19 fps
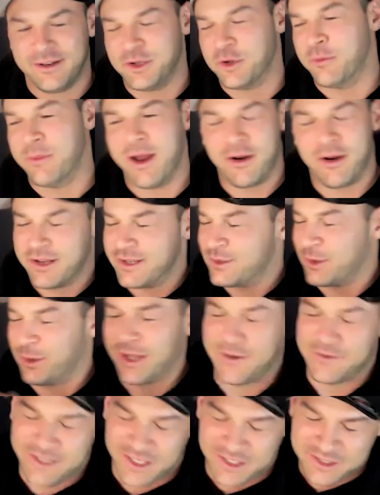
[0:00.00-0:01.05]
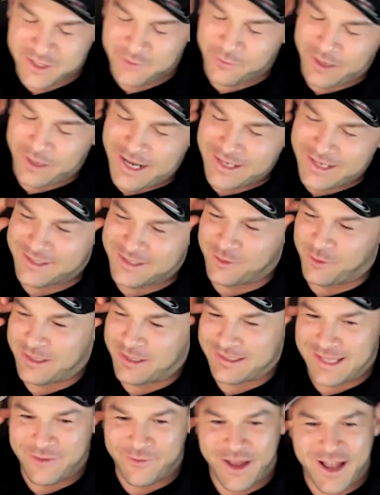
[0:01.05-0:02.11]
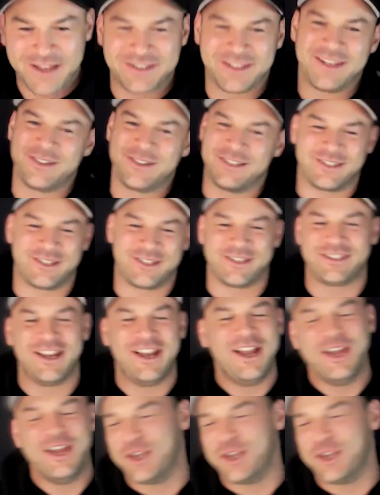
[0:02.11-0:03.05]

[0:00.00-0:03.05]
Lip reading: You Americans all have such different answers. I always love asking because there's this,